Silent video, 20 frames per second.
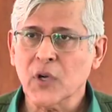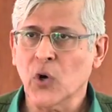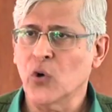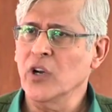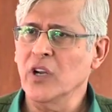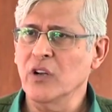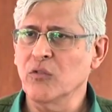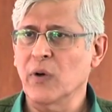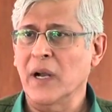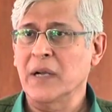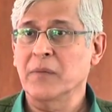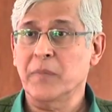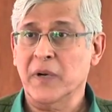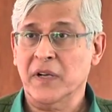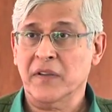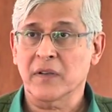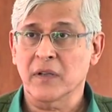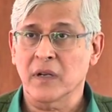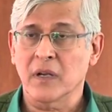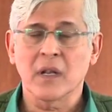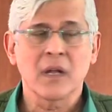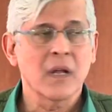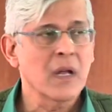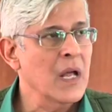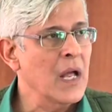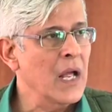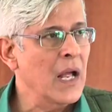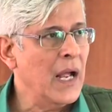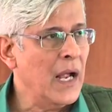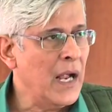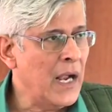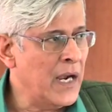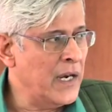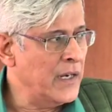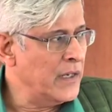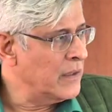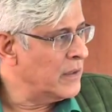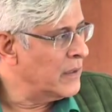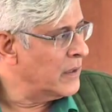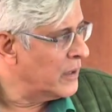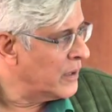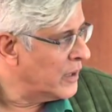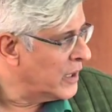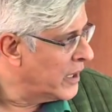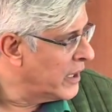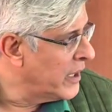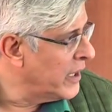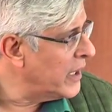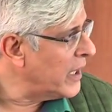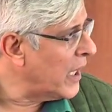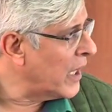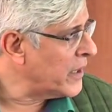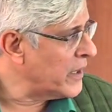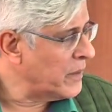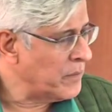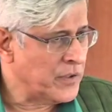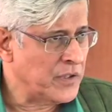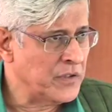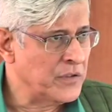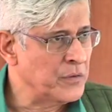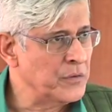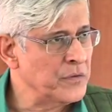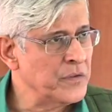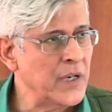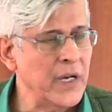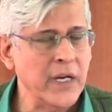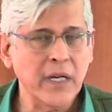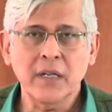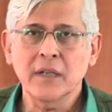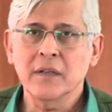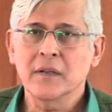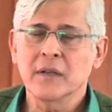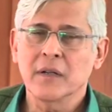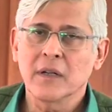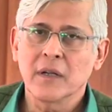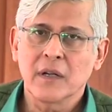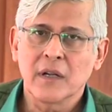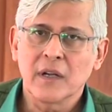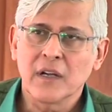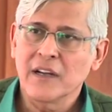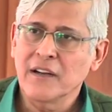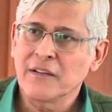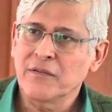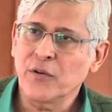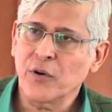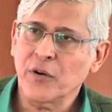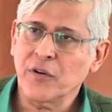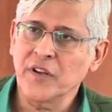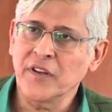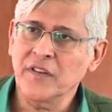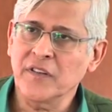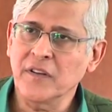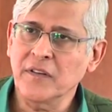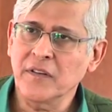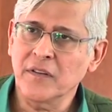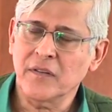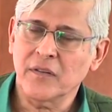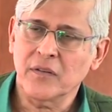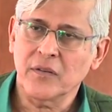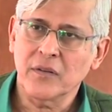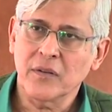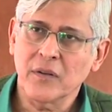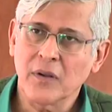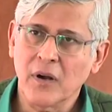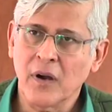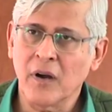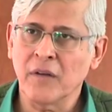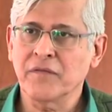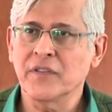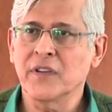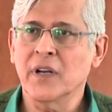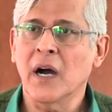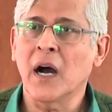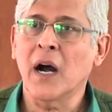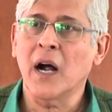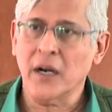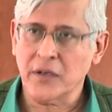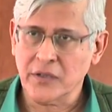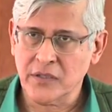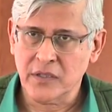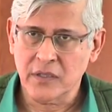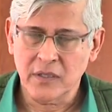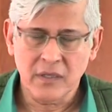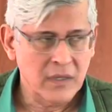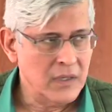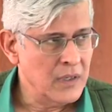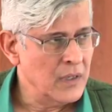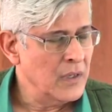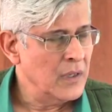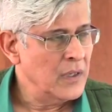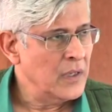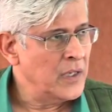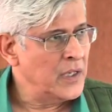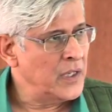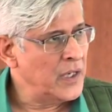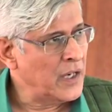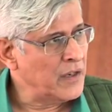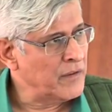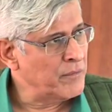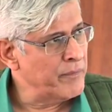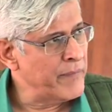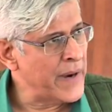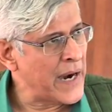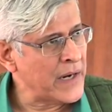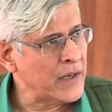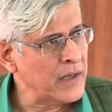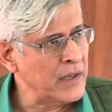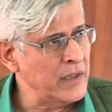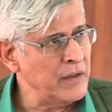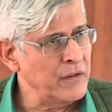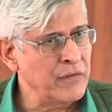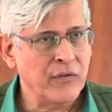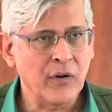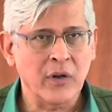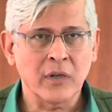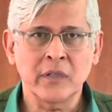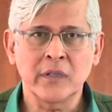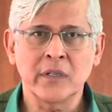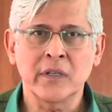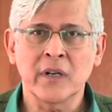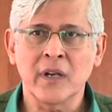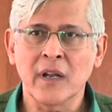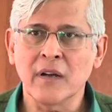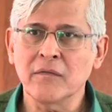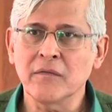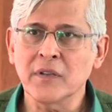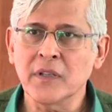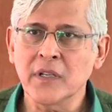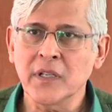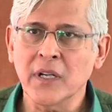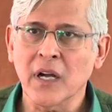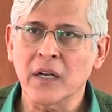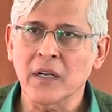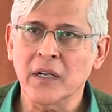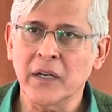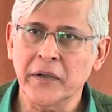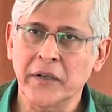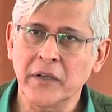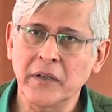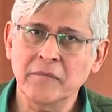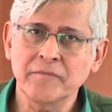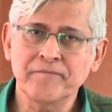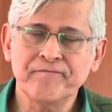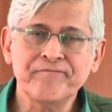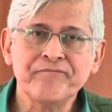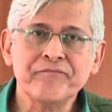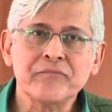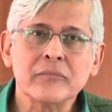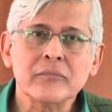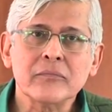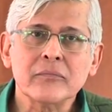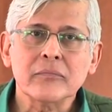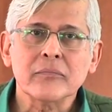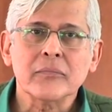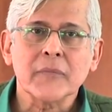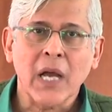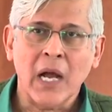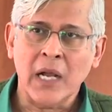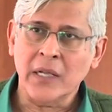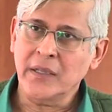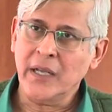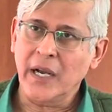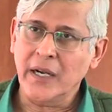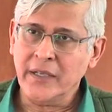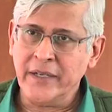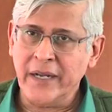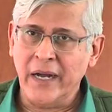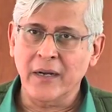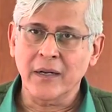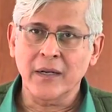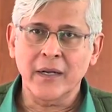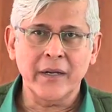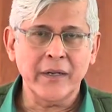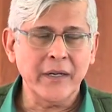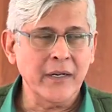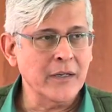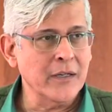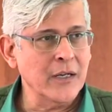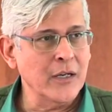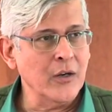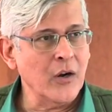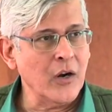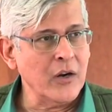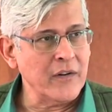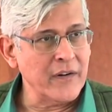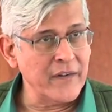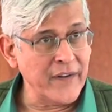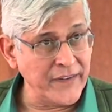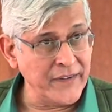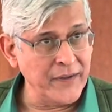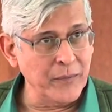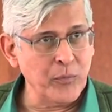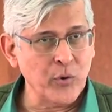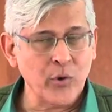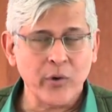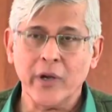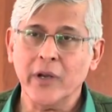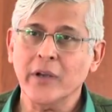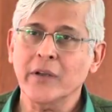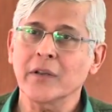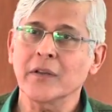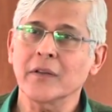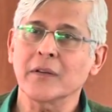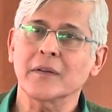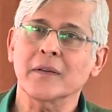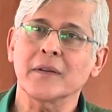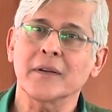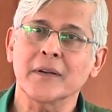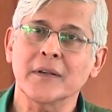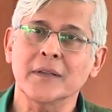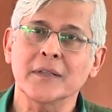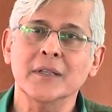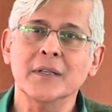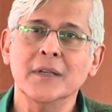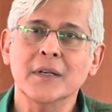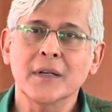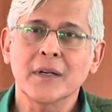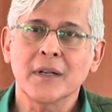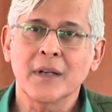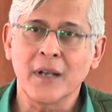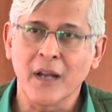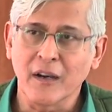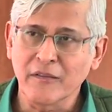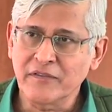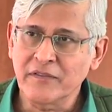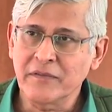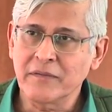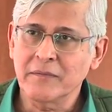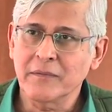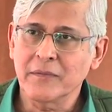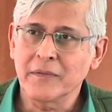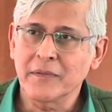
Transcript: Only one person. And he attempted suicide for reasons of the heart. He had madly fallen in love with a young lady, and that young lady did not reciprocate his uh, love.